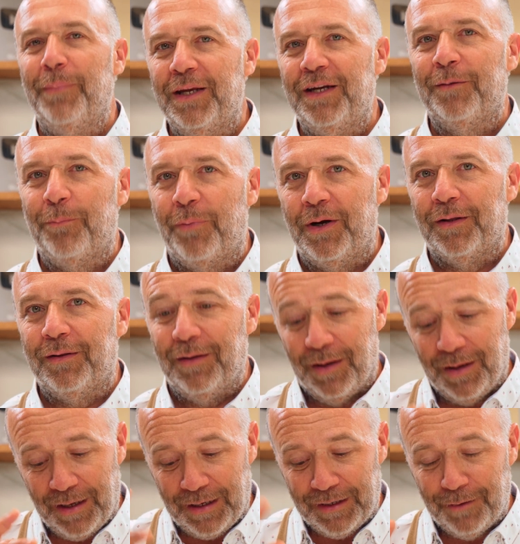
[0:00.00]
minute bread
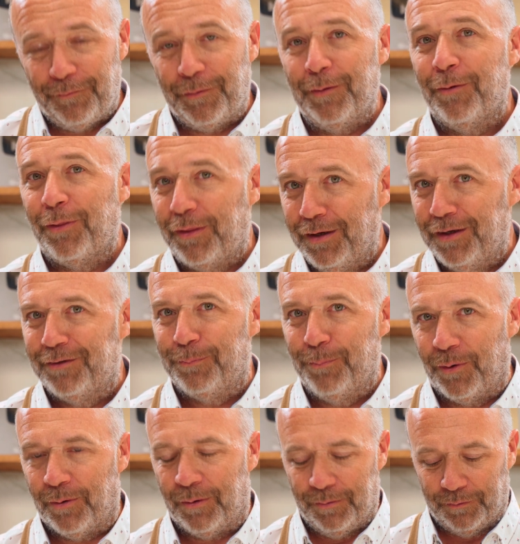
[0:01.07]
and a few things
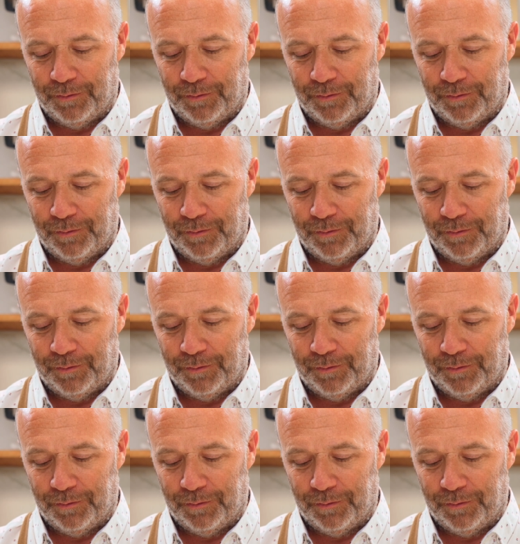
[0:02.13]
more.